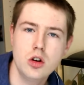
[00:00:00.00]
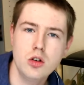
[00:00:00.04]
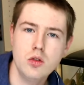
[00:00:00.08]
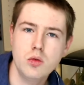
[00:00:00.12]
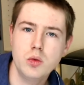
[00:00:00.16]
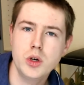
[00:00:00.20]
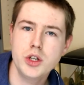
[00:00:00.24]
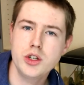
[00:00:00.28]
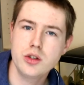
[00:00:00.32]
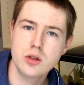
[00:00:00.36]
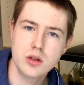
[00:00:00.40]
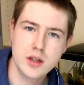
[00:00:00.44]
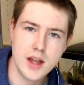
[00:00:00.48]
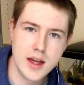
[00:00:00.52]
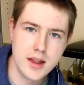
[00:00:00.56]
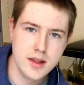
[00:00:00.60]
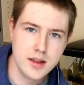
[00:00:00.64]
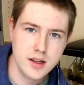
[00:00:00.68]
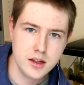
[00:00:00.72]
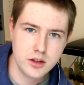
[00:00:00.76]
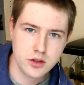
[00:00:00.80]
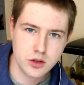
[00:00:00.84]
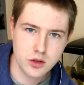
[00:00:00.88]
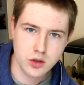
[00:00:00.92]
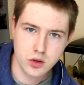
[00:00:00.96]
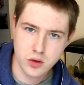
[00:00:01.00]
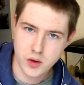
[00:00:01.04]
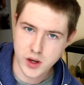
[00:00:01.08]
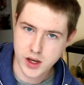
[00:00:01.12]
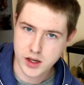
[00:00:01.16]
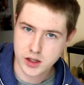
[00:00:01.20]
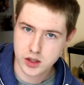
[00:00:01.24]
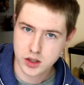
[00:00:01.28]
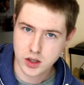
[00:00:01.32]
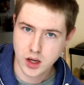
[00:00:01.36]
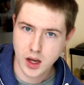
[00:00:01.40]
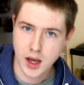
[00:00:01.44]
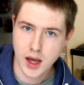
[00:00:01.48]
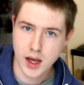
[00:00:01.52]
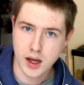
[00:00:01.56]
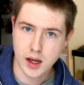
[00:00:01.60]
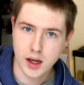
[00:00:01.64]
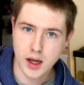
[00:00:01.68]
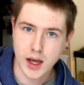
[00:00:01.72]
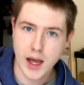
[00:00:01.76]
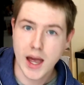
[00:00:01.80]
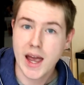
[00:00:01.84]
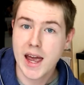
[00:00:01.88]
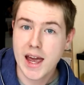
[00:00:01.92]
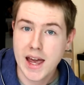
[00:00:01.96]
what you then need to do is
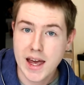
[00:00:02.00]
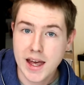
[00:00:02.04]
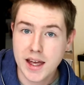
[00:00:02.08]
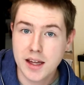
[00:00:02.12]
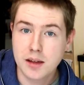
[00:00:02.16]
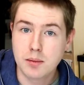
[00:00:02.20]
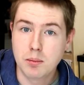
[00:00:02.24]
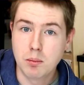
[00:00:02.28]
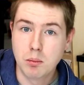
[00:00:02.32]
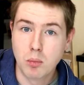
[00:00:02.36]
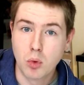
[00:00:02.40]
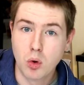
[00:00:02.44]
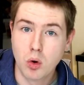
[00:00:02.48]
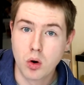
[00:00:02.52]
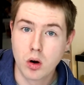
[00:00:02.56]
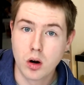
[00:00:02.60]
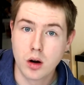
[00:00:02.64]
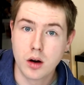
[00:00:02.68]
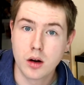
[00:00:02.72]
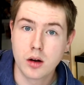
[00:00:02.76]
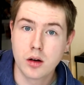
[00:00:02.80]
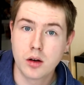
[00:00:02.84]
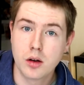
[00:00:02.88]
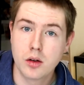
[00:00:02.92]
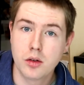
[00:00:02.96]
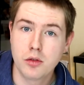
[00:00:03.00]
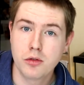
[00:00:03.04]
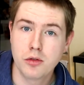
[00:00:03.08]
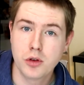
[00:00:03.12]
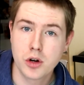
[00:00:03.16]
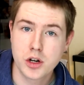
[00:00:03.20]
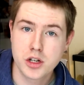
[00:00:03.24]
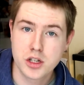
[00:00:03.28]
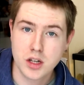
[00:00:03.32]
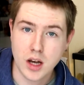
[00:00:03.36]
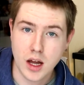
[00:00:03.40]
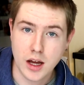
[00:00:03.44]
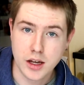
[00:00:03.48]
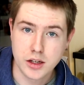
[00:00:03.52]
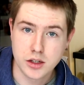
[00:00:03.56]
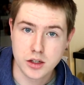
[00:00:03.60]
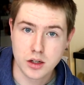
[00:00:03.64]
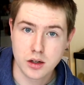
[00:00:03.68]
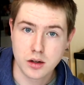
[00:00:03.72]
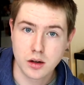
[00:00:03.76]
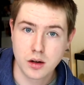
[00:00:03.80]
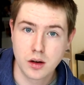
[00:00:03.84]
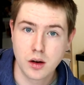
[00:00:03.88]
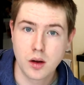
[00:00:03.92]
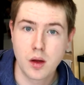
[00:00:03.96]
add more
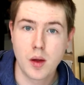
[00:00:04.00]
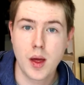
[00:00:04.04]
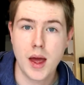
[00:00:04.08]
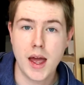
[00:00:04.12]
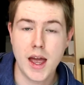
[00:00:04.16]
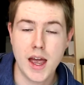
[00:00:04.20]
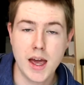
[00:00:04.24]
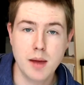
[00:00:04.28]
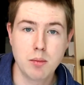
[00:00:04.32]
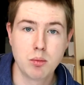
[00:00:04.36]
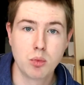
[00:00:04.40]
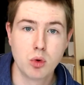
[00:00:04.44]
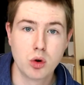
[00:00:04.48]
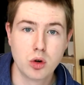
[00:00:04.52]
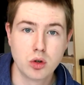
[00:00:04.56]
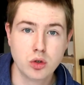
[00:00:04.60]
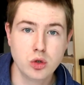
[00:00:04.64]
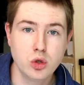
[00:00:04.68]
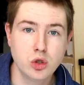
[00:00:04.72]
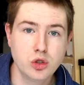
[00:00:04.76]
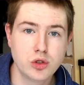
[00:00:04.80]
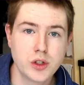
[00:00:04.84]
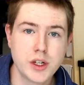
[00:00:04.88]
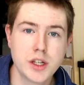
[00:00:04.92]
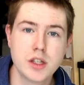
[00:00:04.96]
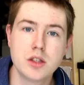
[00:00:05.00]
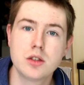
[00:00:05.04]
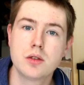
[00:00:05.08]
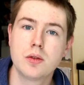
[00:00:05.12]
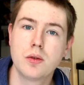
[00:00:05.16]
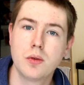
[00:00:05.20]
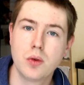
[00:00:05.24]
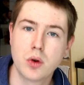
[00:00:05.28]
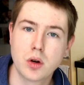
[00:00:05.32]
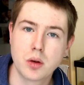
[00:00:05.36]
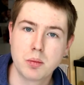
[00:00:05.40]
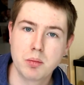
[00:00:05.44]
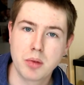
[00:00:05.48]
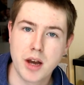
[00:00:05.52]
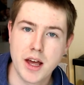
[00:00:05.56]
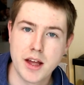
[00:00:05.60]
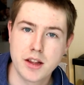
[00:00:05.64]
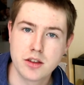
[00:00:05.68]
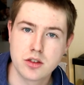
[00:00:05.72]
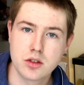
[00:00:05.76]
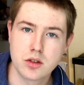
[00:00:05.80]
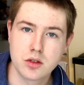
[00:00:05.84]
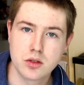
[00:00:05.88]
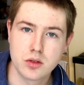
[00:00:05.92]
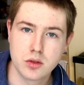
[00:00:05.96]
fertilizer, add more nutrients for the
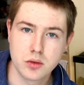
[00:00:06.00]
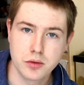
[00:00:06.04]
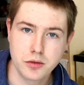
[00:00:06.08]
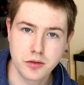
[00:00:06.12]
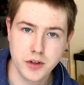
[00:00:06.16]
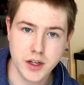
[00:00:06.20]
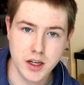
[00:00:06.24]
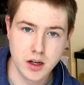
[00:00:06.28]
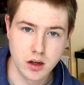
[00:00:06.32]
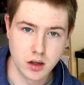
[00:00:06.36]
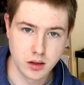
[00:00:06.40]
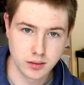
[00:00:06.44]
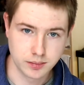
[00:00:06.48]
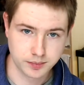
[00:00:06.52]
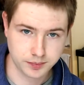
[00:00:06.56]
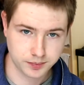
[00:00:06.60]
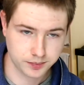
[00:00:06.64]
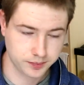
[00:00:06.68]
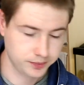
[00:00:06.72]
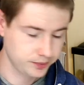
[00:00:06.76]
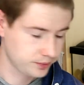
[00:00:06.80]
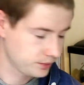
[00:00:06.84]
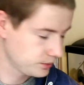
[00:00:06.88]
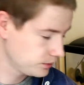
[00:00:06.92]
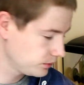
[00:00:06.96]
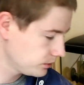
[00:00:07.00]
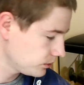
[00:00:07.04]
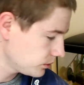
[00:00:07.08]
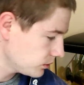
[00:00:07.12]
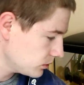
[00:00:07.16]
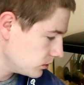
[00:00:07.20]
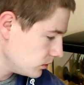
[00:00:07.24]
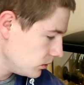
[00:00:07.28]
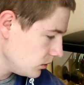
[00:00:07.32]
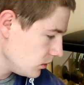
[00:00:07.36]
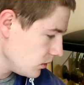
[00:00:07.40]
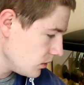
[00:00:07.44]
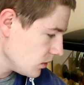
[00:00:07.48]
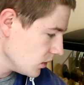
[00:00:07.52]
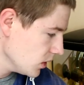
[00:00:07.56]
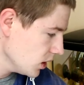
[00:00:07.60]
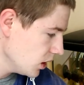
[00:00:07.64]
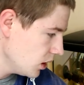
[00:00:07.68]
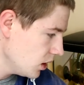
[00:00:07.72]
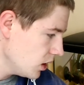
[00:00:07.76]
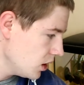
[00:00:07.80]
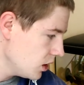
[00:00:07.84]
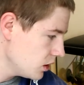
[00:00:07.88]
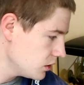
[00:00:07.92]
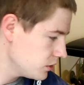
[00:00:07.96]
plants to feed on.
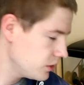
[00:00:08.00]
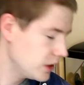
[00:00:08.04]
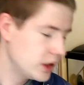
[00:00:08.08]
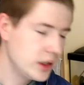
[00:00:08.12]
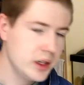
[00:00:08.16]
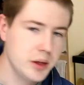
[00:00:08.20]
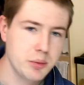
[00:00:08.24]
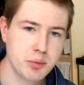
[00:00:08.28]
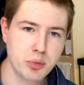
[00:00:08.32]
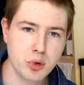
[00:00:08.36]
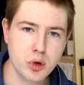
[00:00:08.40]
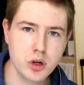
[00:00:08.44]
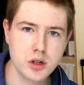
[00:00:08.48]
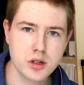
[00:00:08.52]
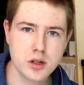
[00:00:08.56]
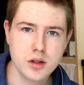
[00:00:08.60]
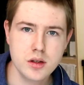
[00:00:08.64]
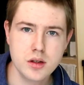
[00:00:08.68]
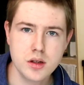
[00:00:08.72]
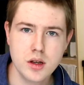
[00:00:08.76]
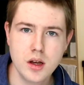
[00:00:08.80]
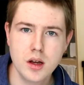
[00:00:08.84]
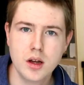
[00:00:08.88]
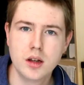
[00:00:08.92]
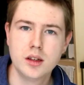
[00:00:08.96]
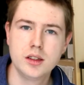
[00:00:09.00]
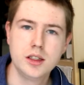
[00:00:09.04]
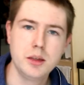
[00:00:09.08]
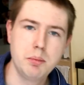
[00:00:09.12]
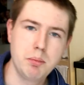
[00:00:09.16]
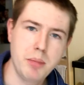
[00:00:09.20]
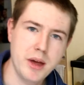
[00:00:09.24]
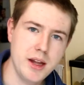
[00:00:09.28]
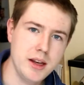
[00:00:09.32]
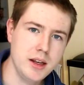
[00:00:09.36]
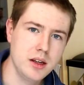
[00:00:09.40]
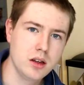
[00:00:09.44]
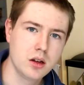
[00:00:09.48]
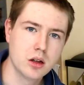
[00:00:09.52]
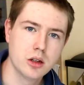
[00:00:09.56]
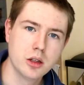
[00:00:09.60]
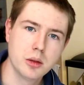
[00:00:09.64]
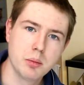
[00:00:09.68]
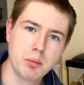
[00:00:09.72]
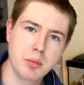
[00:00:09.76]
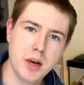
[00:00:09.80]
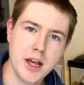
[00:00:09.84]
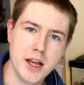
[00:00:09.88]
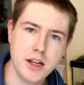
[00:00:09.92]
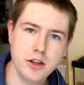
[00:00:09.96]
It's very important. Depending on the
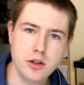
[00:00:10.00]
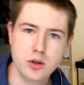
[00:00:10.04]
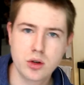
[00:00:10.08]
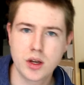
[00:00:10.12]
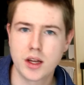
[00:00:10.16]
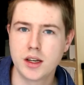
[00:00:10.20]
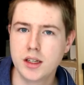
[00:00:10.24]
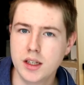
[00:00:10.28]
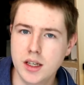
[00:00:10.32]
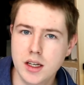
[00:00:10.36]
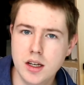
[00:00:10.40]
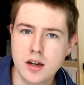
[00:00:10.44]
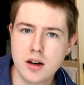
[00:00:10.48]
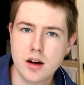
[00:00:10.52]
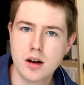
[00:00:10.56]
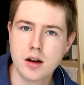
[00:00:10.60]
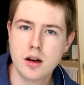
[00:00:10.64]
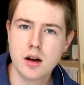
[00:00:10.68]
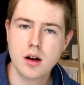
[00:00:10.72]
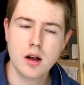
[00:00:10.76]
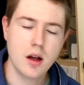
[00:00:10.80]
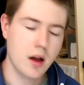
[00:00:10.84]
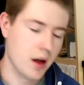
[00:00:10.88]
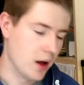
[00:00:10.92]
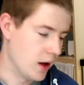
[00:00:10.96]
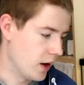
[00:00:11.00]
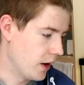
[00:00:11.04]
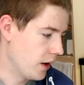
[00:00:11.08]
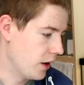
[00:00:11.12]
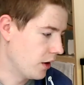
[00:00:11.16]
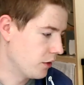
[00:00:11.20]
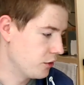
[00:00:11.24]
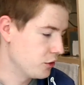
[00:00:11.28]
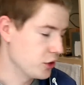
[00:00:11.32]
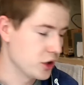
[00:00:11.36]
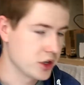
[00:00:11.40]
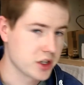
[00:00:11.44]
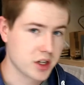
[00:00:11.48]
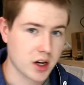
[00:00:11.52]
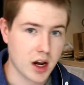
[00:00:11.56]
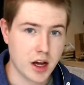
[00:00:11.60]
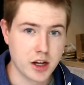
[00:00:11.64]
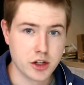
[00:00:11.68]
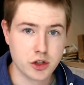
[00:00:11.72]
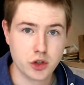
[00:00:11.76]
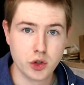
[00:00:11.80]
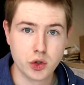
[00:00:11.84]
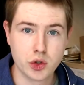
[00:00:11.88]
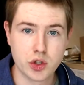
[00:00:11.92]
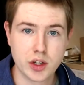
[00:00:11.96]
plant, you can either
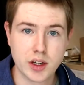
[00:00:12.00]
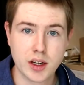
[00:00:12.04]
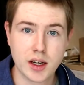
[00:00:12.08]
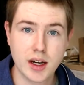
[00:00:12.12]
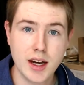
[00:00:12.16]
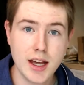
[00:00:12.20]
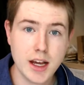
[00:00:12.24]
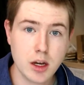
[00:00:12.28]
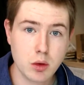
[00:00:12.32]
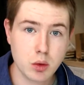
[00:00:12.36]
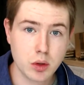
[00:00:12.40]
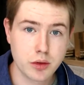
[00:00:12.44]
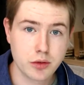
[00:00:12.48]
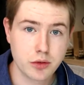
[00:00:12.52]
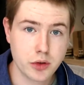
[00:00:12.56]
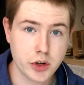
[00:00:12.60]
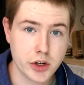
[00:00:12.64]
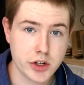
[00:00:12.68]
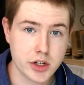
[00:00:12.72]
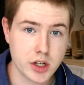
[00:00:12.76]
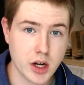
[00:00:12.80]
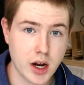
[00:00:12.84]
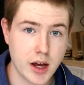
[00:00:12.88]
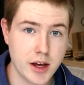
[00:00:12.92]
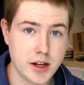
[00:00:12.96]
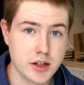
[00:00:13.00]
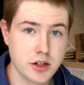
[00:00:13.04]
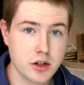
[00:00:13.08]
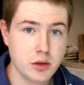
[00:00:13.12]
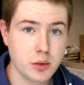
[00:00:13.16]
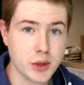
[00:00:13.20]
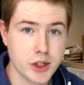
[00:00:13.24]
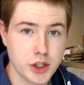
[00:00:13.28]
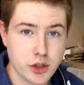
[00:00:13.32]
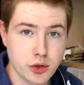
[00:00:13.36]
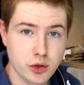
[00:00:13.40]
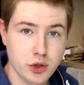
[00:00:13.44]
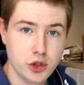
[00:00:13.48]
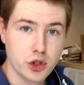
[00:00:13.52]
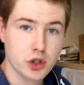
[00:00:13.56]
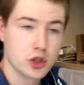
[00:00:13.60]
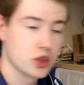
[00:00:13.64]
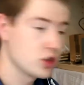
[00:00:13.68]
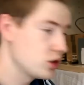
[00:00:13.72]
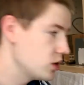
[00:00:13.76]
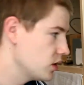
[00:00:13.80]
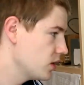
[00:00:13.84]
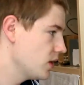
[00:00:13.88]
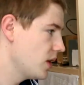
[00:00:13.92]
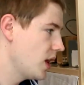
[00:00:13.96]
fertilize using liquid fertilizer, which you just
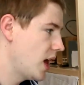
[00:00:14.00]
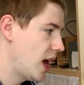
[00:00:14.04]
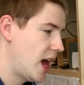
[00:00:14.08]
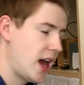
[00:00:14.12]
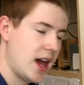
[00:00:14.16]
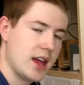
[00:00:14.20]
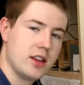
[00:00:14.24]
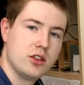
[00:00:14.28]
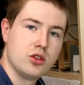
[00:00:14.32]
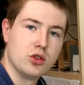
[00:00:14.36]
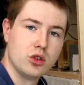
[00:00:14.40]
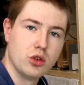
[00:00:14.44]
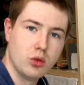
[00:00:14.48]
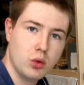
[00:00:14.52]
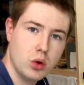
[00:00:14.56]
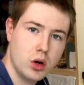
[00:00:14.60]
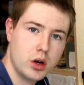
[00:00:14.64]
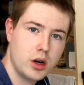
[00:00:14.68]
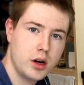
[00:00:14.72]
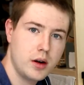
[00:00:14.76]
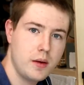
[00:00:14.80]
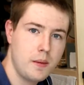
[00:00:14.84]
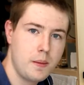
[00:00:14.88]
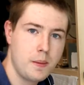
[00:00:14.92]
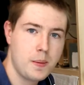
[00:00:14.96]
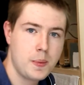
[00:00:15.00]
add to the water,